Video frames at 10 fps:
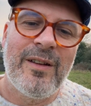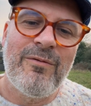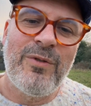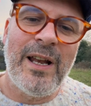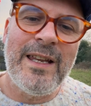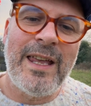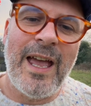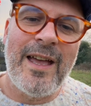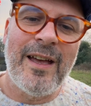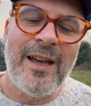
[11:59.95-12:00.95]
really
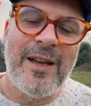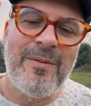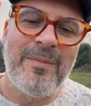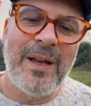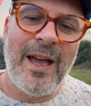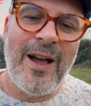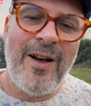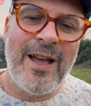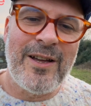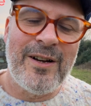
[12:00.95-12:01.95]
get
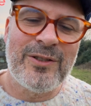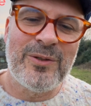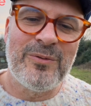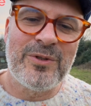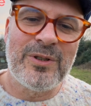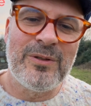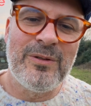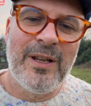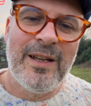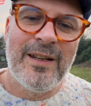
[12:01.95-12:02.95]
our AI tools to
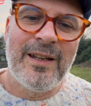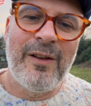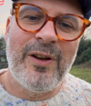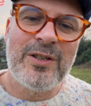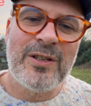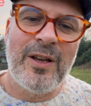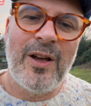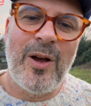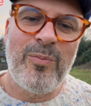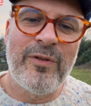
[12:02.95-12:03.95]
give us
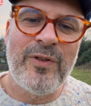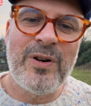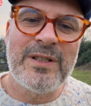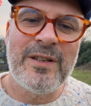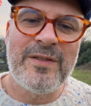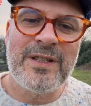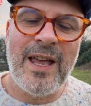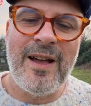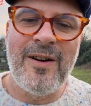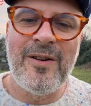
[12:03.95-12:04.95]
a provocative
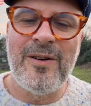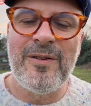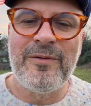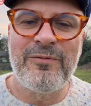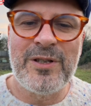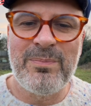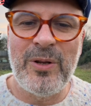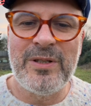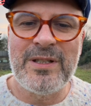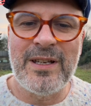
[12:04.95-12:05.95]
set of
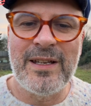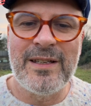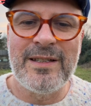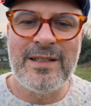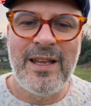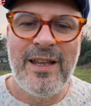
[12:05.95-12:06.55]
responses